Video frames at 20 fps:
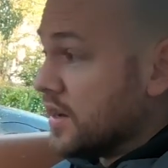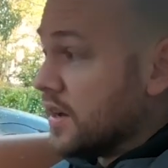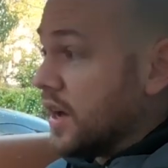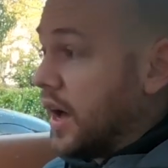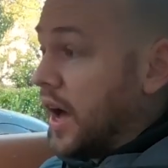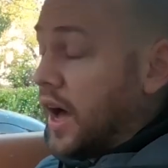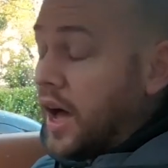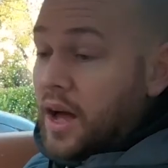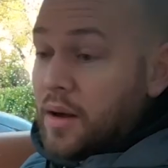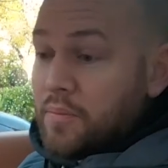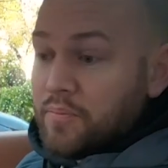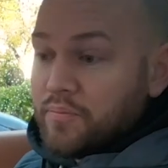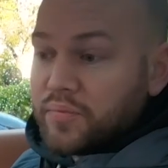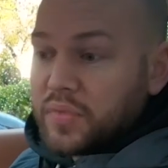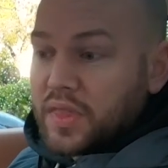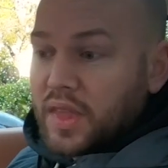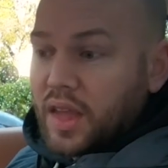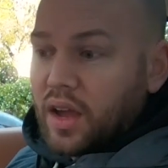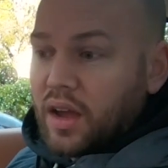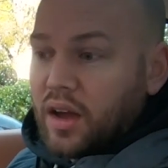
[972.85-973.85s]
I
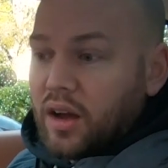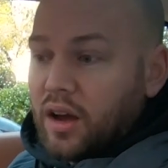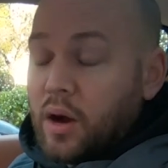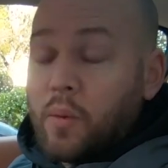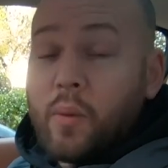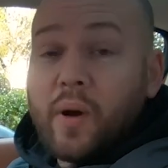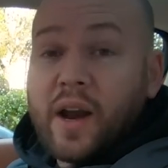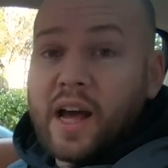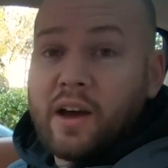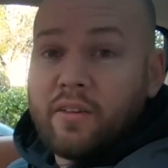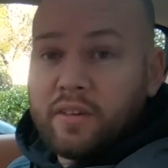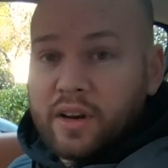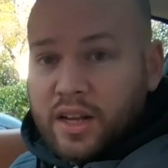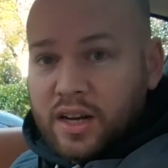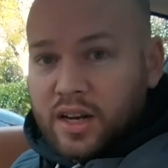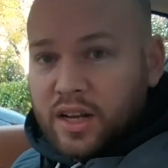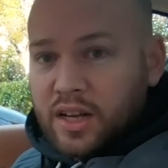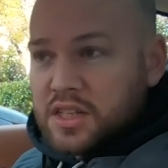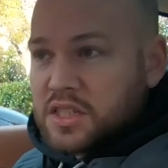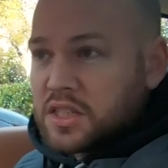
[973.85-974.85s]
went out in it
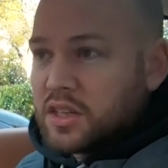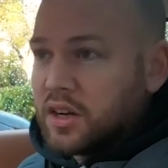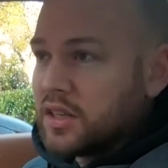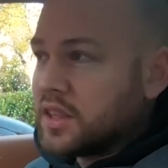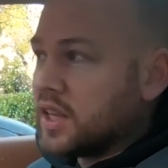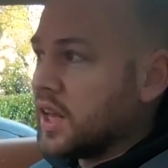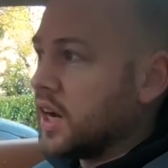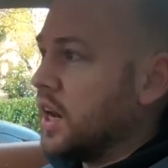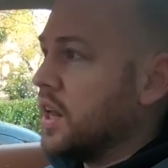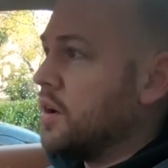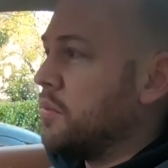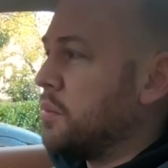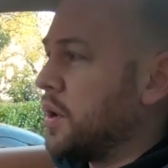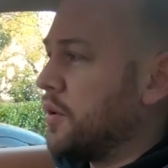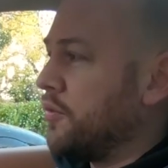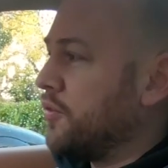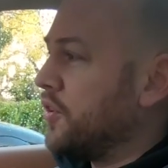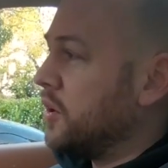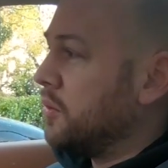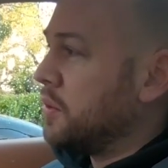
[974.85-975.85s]
last night, did a little bit of
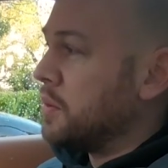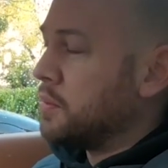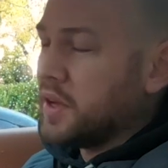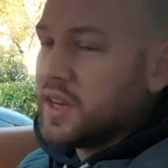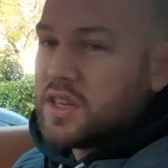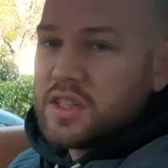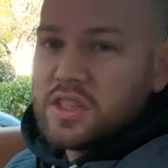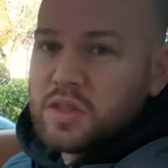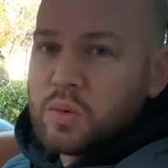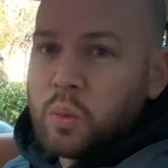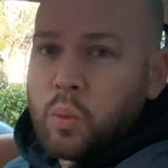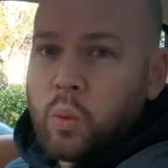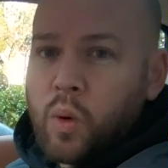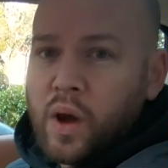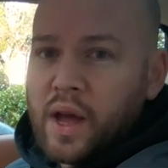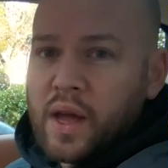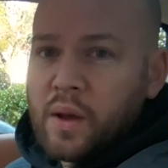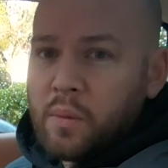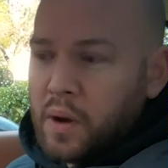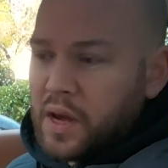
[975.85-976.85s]
filming, but it's just
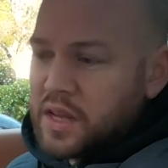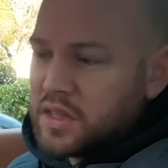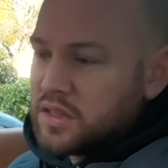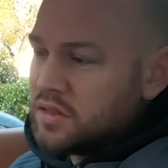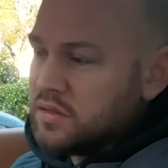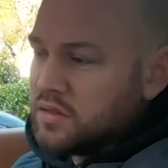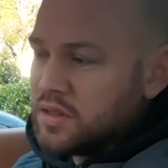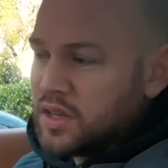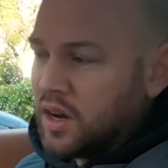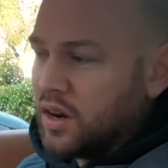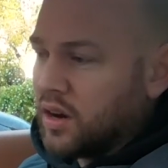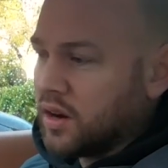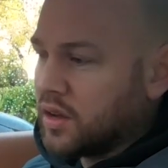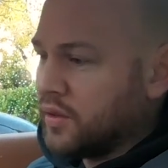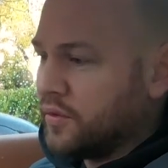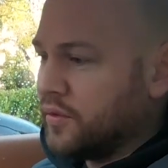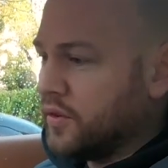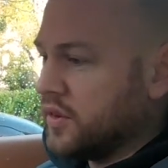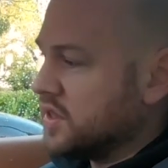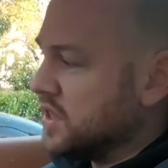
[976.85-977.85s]
way too dark. The
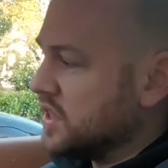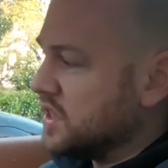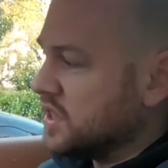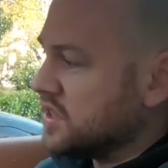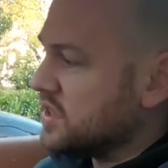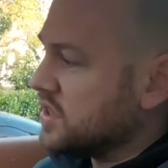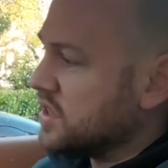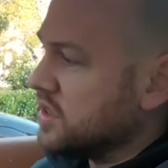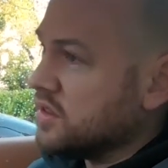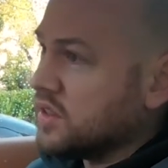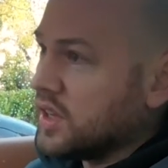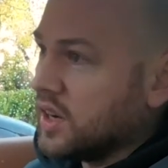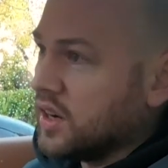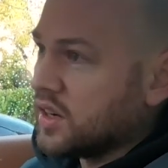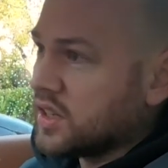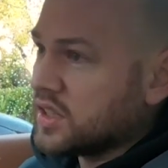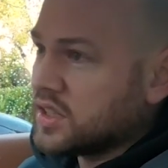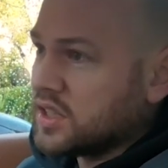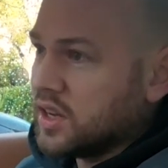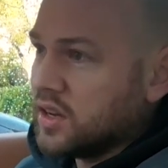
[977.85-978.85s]
footage is too
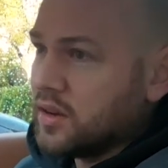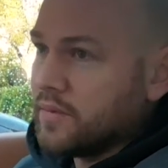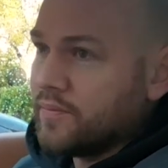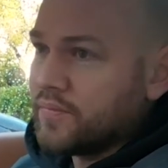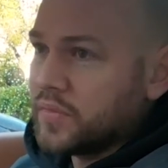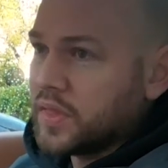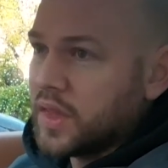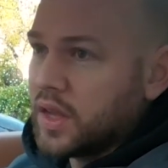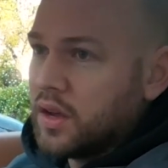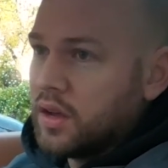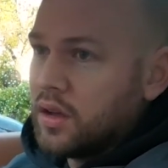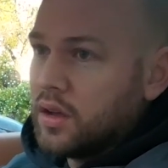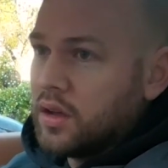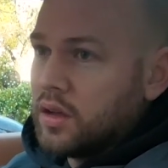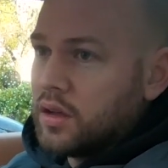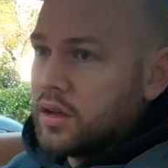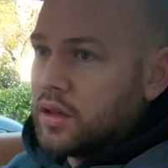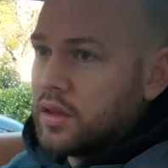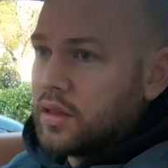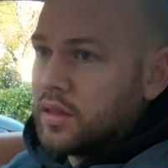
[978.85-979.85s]
dark, so
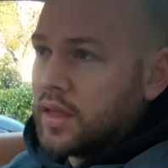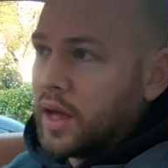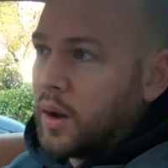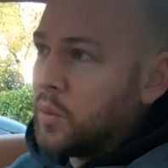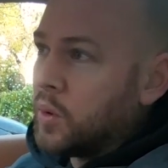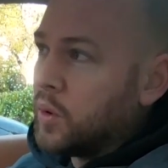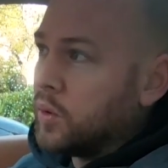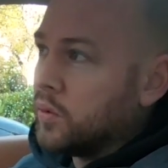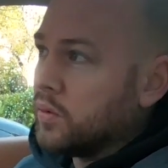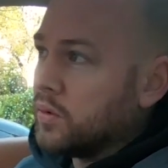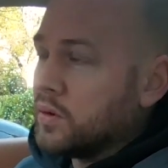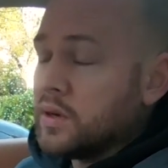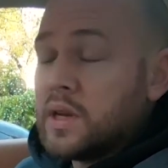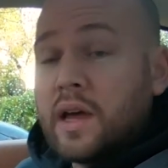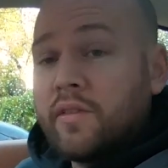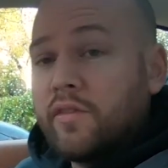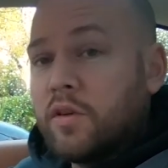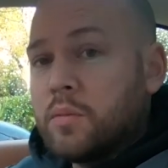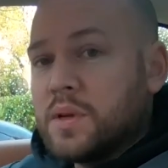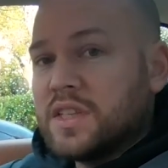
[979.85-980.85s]
that will
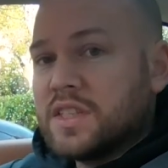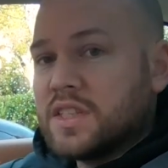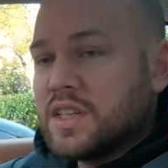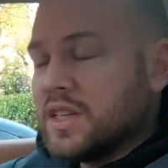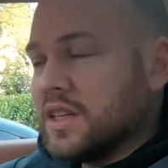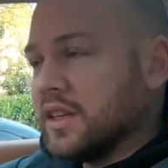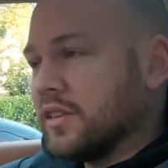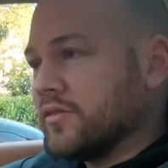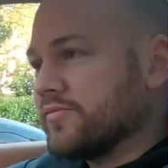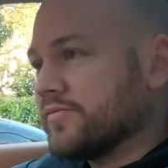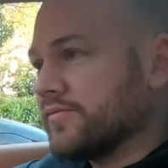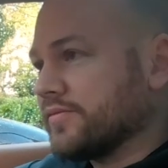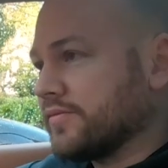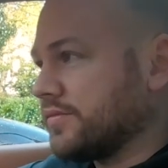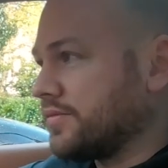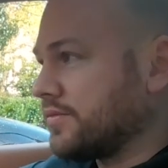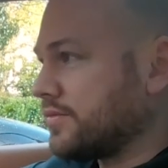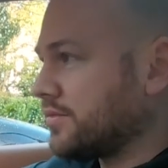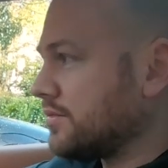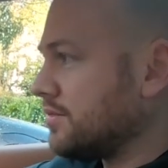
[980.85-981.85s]
never be seen.
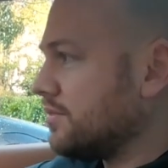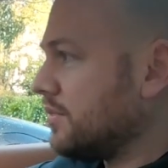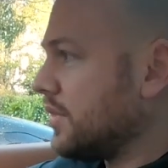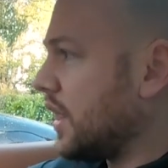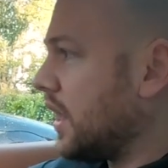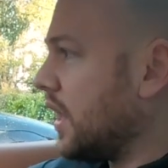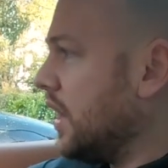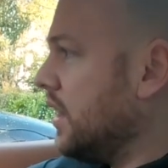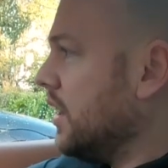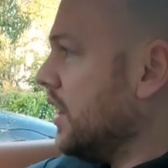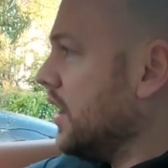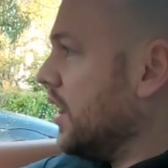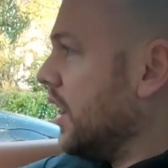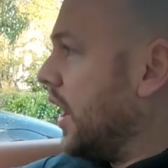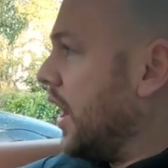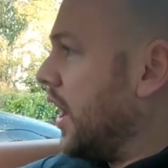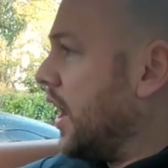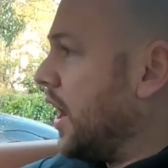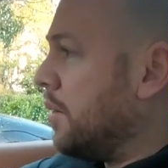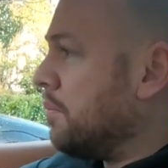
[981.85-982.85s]

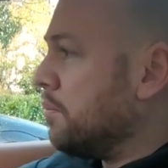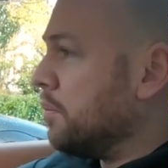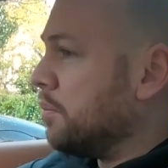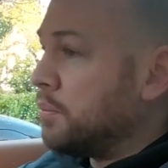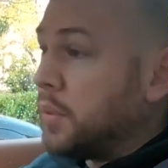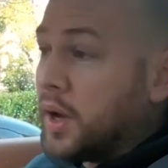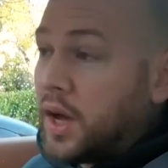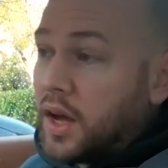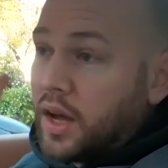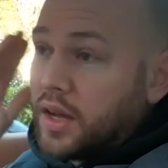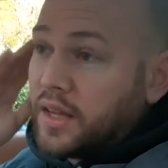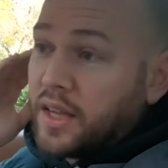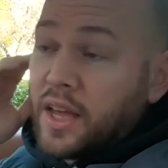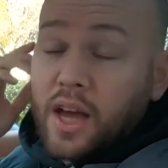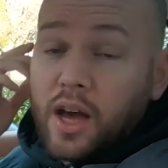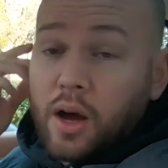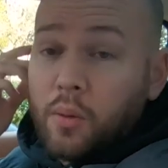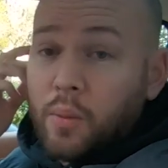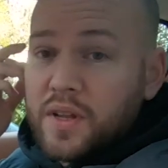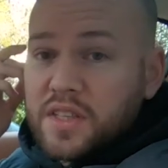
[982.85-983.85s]
But
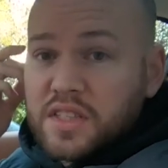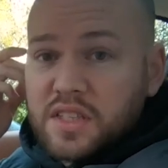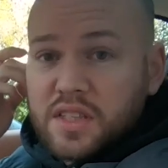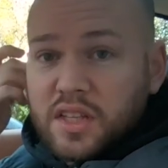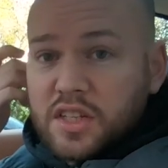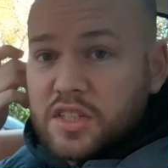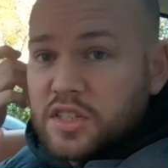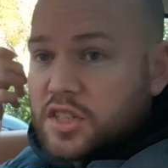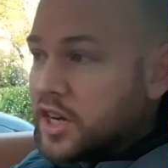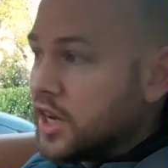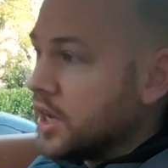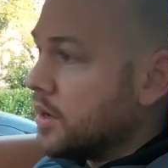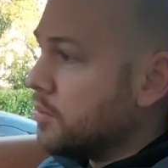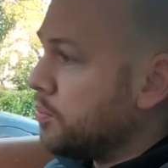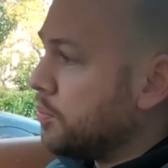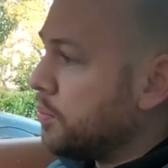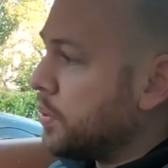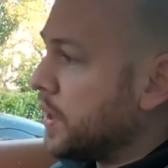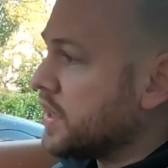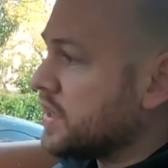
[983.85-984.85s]
yeah, I went to the
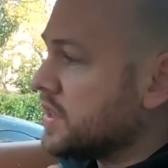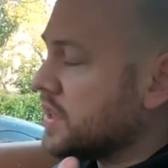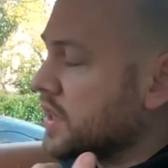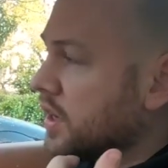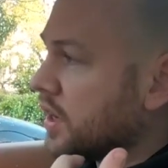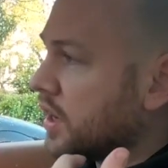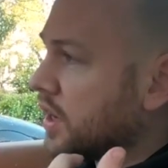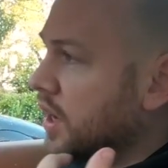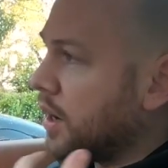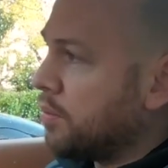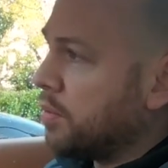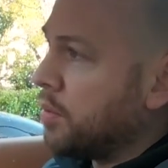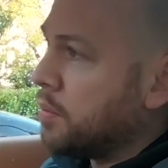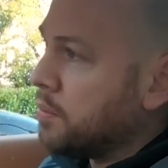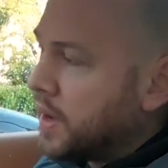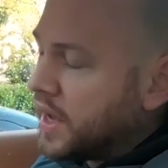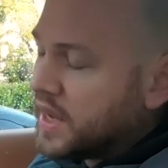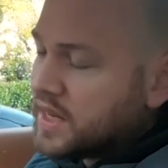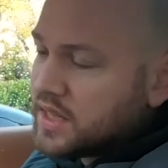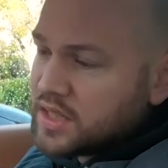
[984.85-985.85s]
gym, picked a couple of
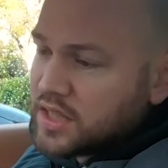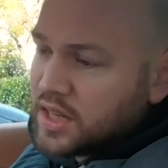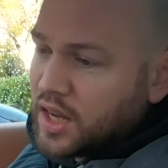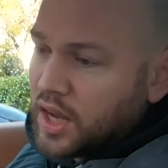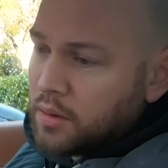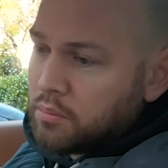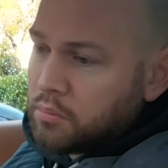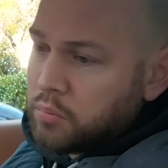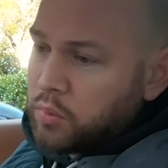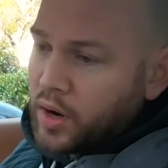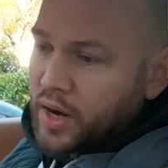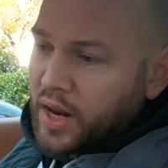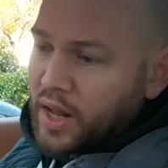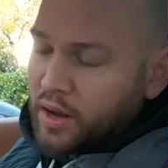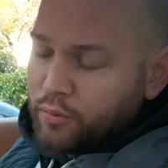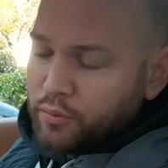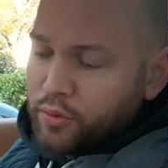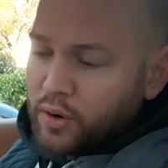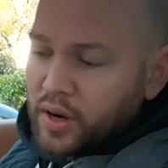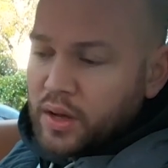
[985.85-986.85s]
mates up, went out
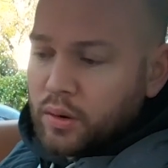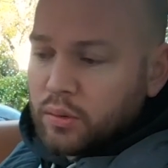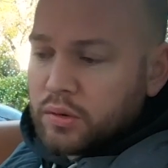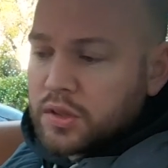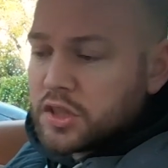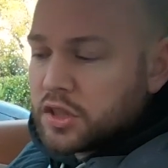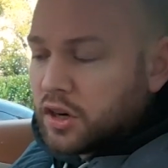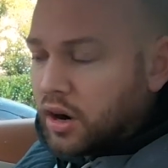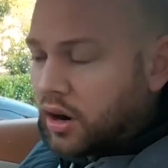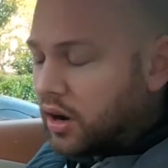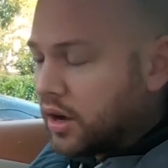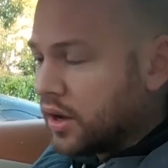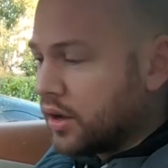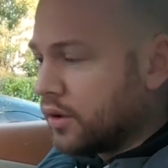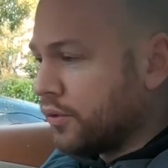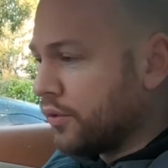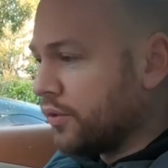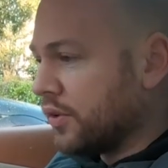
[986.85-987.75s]
for a little drive,